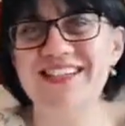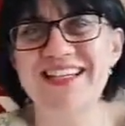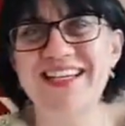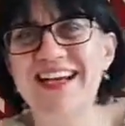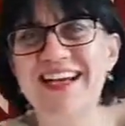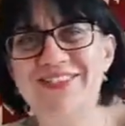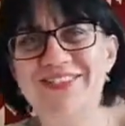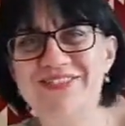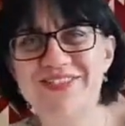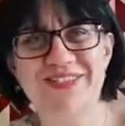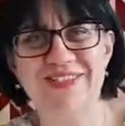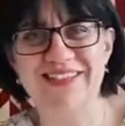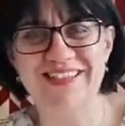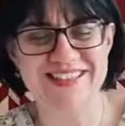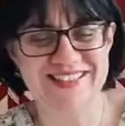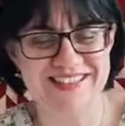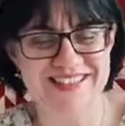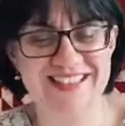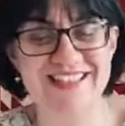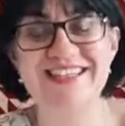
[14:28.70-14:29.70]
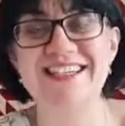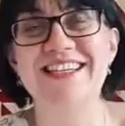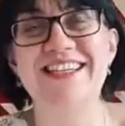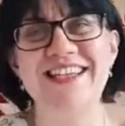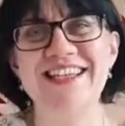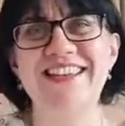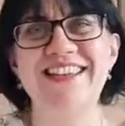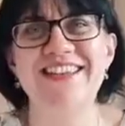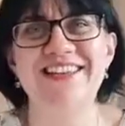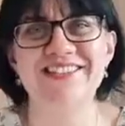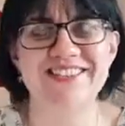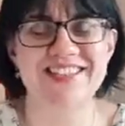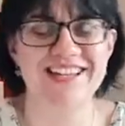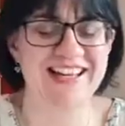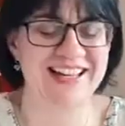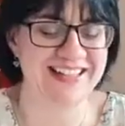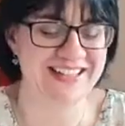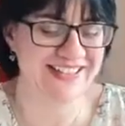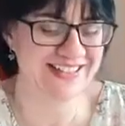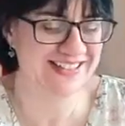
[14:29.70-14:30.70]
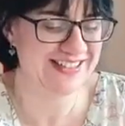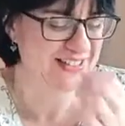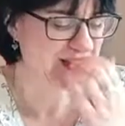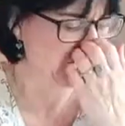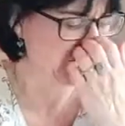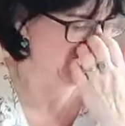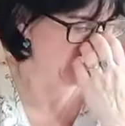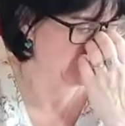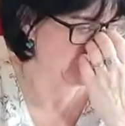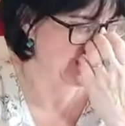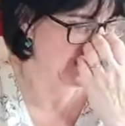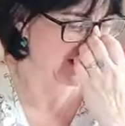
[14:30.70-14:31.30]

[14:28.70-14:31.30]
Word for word: not till afterwards, because you need those lines.